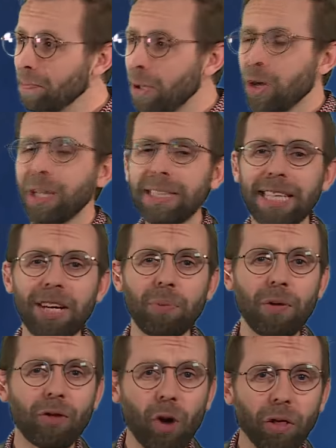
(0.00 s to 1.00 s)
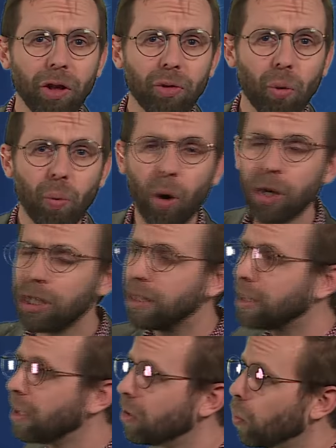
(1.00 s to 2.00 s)
But you can see we've got those
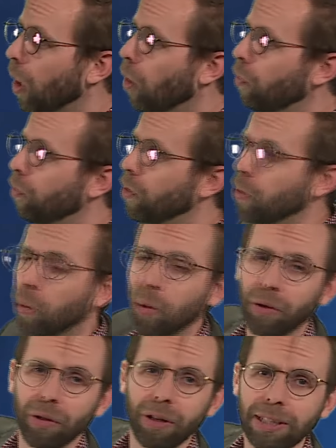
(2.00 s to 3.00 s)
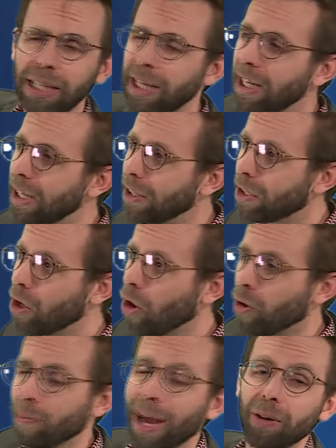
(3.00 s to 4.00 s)
watches as well for Northland, the
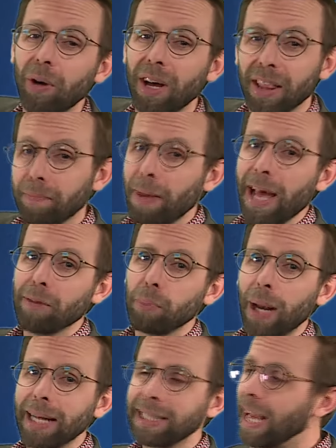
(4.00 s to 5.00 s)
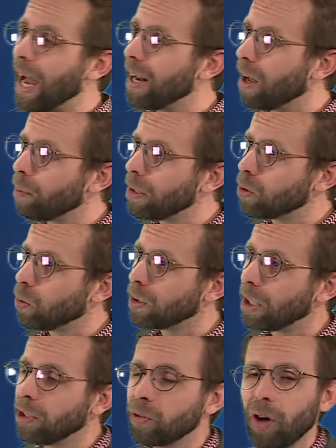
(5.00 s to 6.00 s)
Coromandel, the Bay of Plenty, and up in
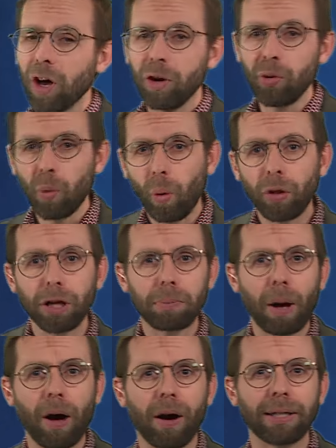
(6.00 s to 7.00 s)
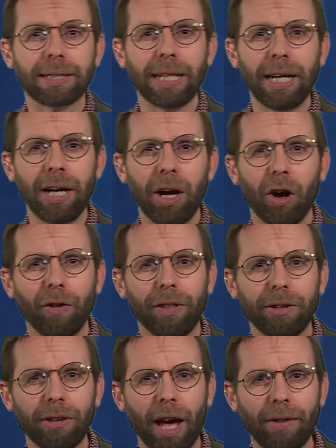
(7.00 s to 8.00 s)
towards those far northern parts
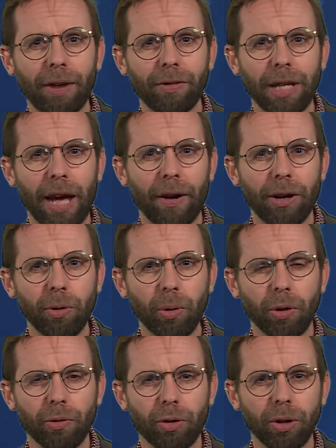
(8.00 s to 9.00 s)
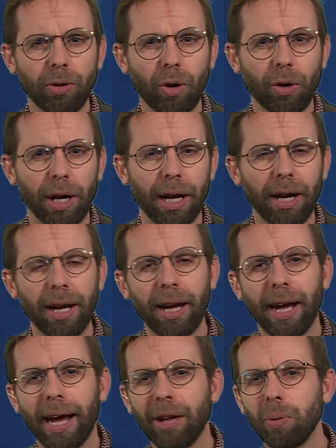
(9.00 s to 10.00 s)
of the Tairaftee area, north of Ruatoria,
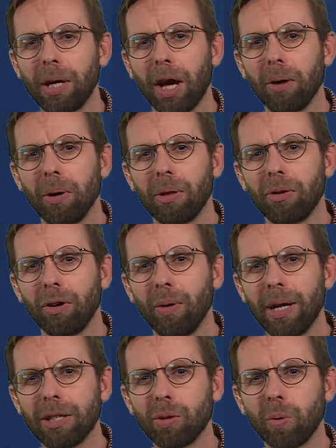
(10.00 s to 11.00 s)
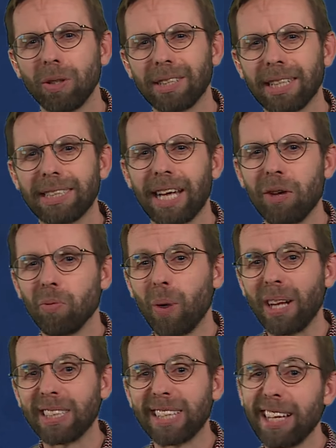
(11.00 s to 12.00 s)
as we go through in towards, say,
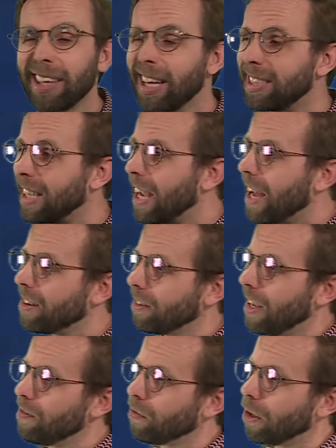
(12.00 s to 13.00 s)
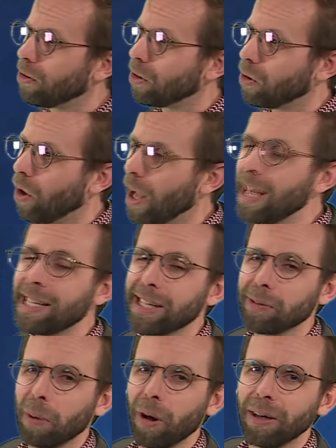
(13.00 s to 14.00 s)
Wednesday, Thursday, and even for those
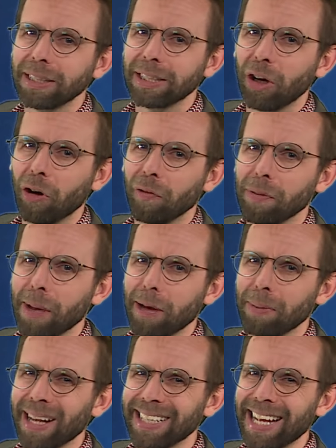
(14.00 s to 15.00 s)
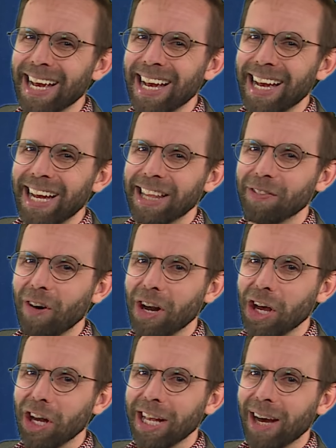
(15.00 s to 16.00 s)
eastern parts of the Bay of Plenty, the
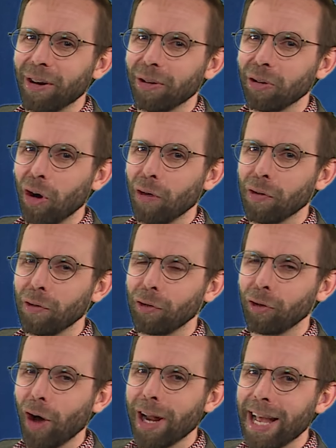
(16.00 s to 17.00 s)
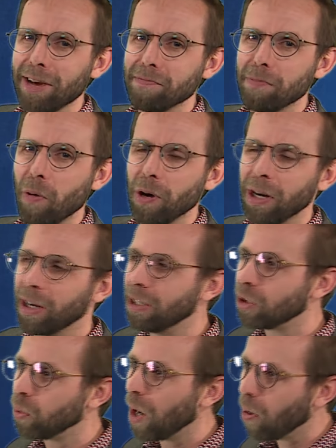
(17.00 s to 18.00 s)
very early hours of Friday morning
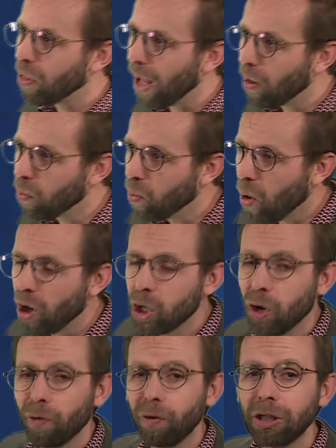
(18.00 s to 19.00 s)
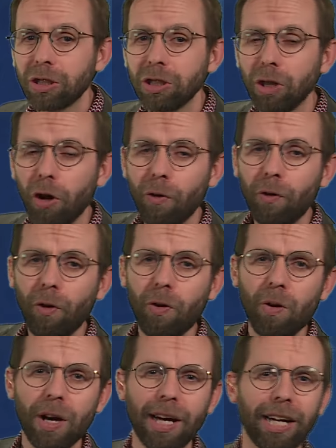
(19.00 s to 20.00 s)
as well. That watch for
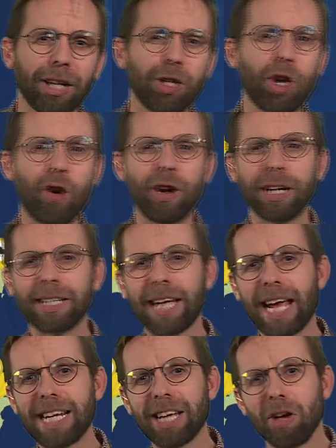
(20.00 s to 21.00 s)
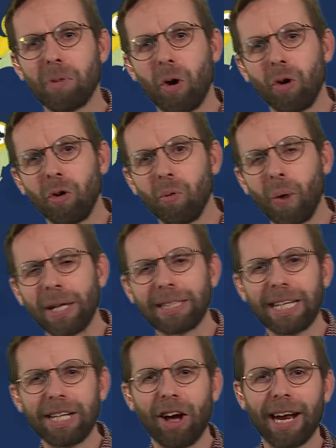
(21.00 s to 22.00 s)
snowfall during the daytime on
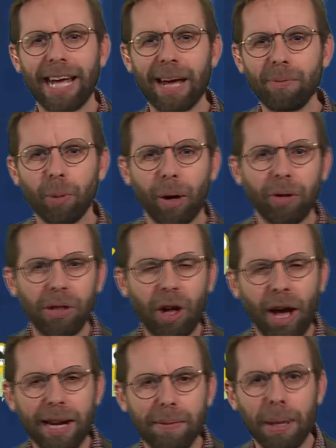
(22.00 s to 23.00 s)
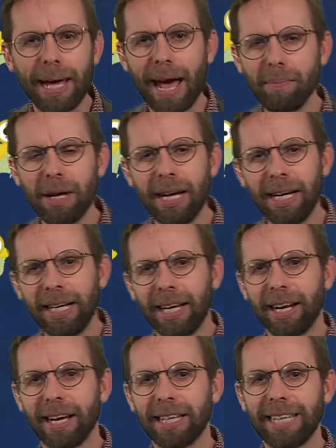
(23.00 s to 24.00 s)
Wednesday, 9 a.m. to about 9 p.m.
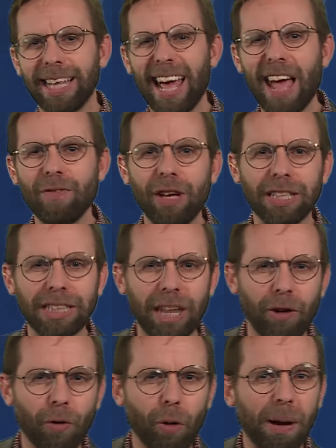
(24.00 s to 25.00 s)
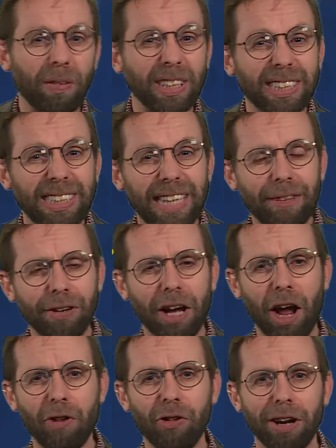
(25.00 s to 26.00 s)
Like I said, the heaviest snowfall above
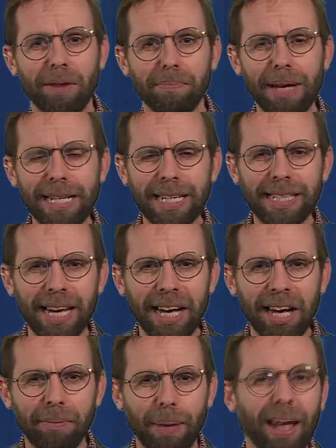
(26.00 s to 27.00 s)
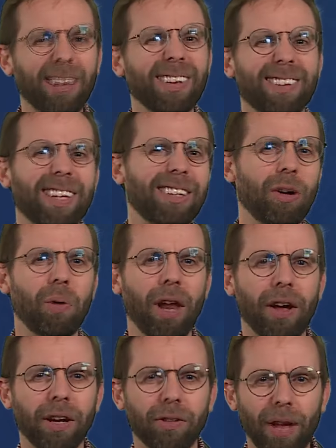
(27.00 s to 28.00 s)
700 metres, but that's still
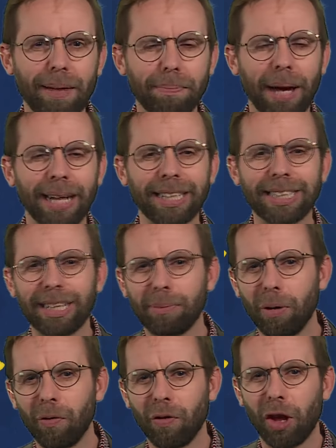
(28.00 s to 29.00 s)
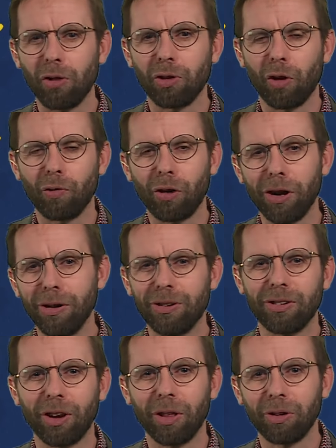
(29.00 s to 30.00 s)
low enough to impact some of those
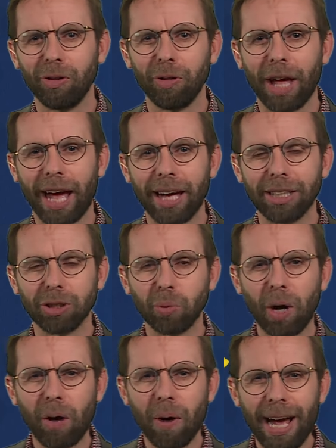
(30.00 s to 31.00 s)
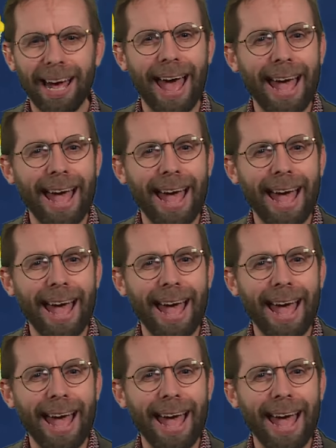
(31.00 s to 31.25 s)
roads through there as well.